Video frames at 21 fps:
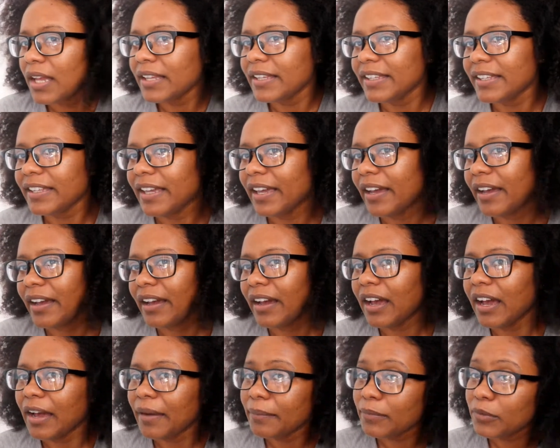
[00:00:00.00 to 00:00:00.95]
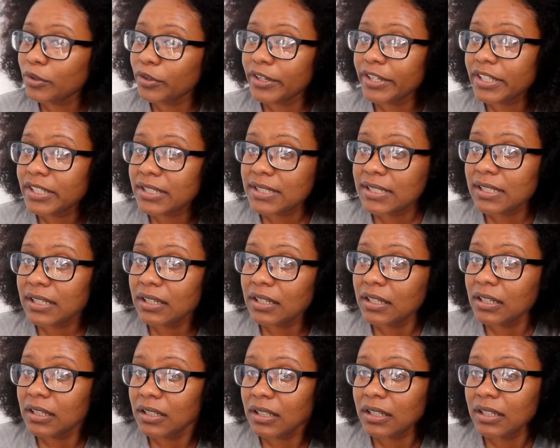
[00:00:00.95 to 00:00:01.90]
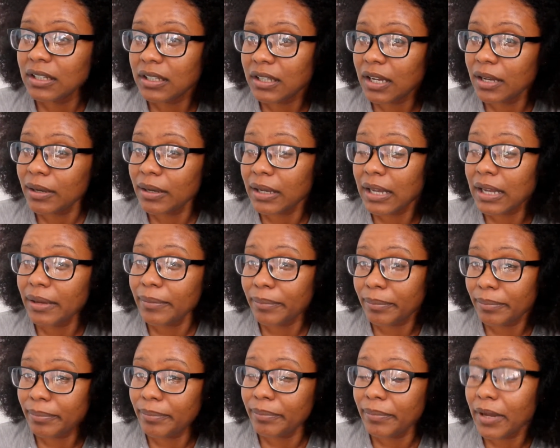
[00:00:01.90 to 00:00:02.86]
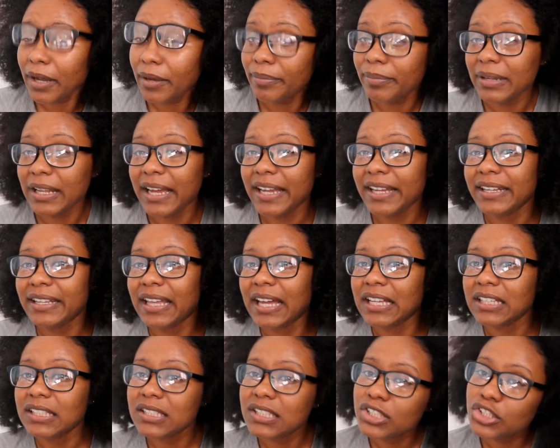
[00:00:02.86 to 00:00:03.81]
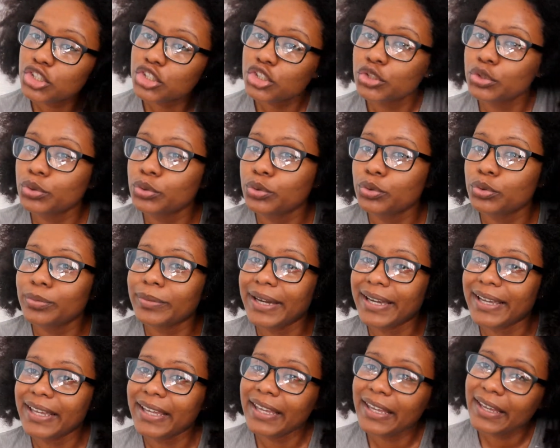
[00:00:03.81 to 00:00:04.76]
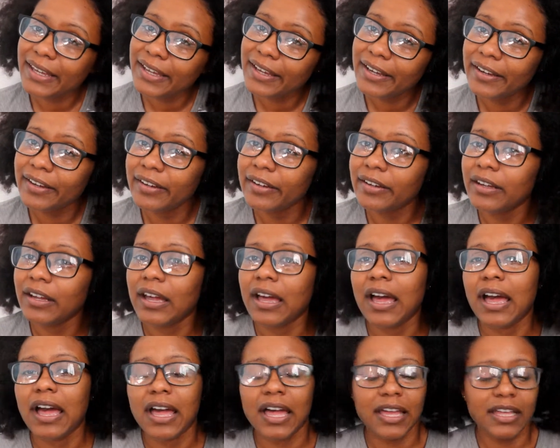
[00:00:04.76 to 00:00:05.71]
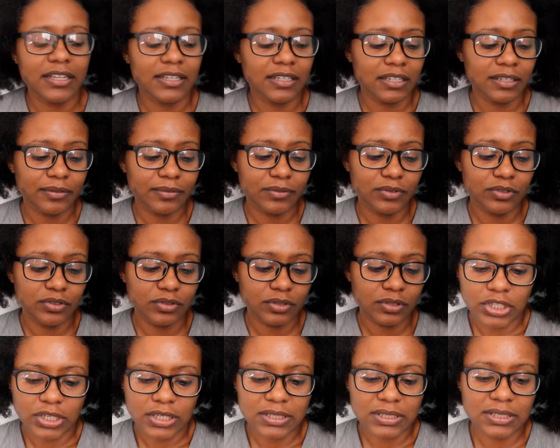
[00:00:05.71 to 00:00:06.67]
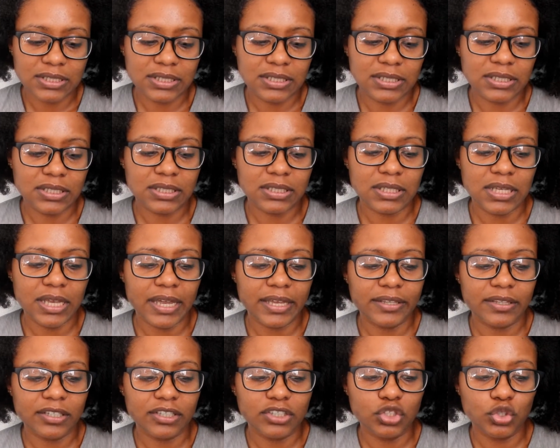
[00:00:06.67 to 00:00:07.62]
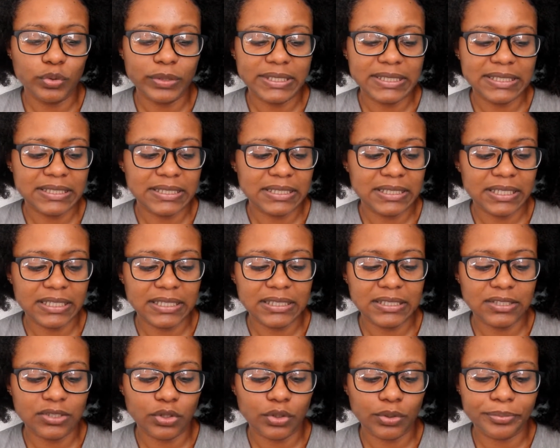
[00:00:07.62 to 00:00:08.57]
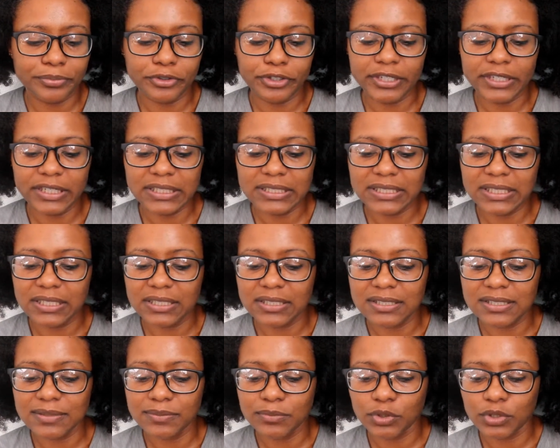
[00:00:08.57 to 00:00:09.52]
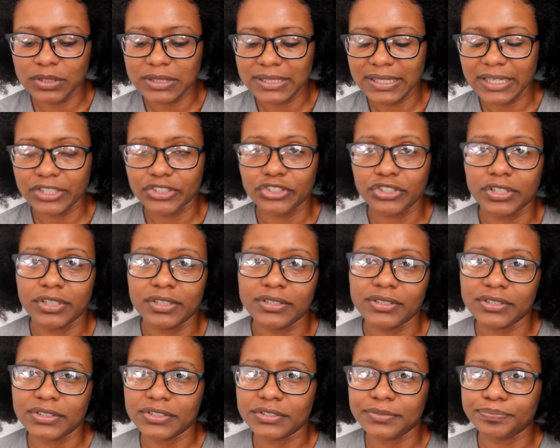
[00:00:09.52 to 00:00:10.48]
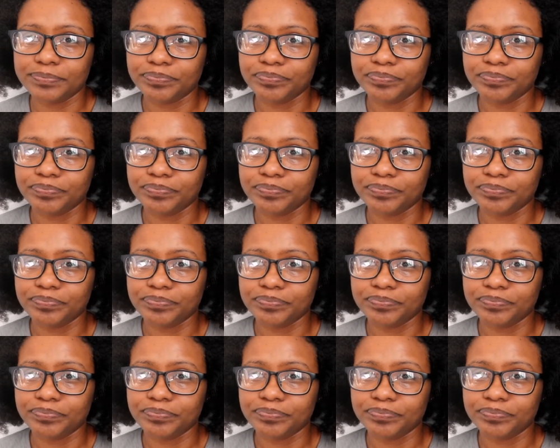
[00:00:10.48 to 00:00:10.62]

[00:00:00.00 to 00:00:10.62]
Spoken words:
yeah, I'm going to apply that to my hair and just either twist it or braid it in small sections.